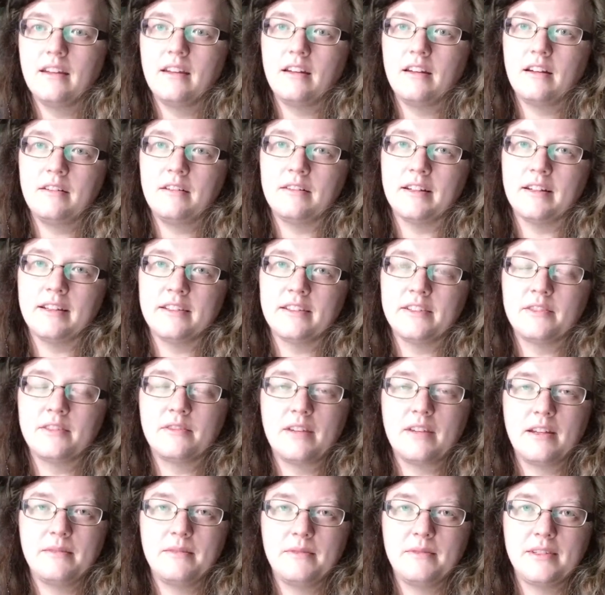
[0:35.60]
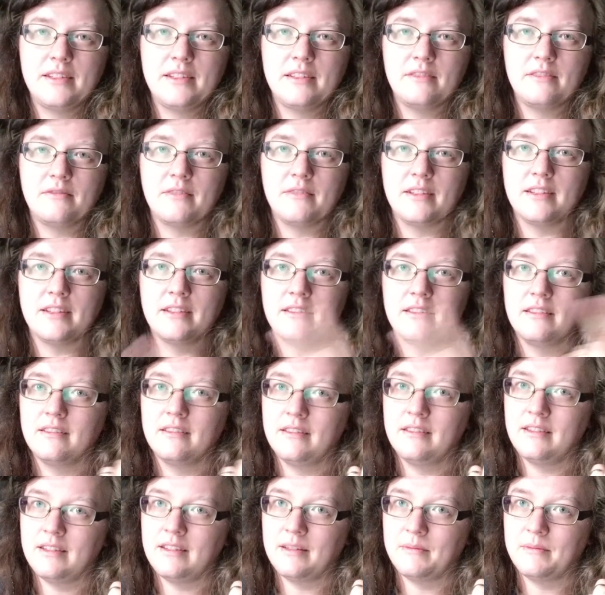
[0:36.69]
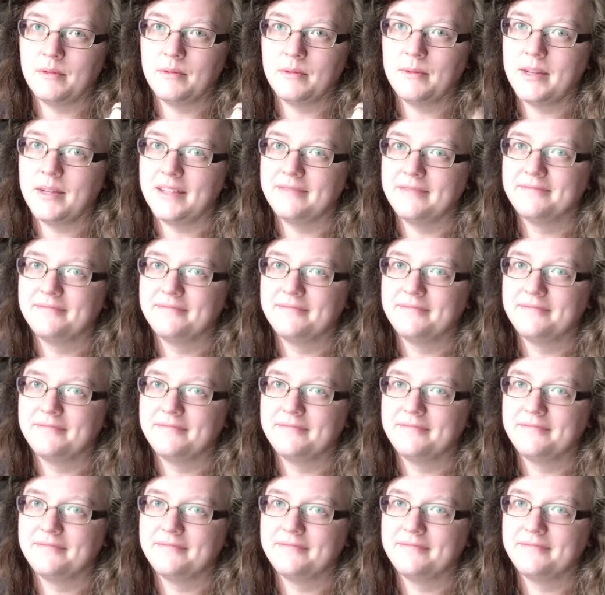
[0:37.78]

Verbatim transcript: All right, so common sense reason number one.